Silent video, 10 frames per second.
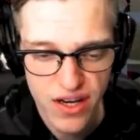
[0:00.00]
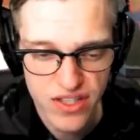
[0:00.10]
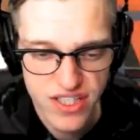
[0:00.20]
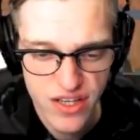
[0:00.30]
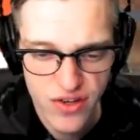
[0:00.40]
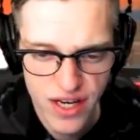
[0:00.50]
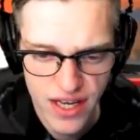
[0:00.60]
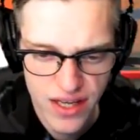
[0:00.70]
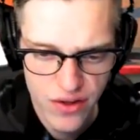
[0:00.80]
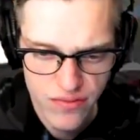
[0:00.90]
say you get a
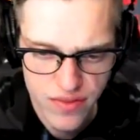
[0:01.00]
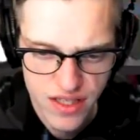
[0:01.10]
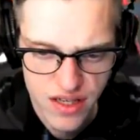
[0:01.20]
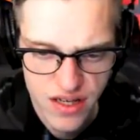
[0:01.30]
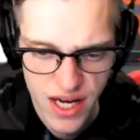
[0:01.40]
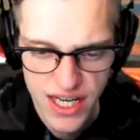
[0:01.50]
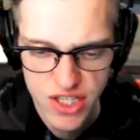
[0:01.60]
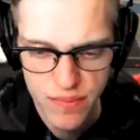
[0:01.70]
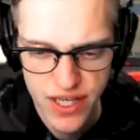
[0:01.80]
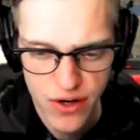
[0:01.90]
kill, guy
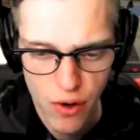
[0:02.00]
jump down into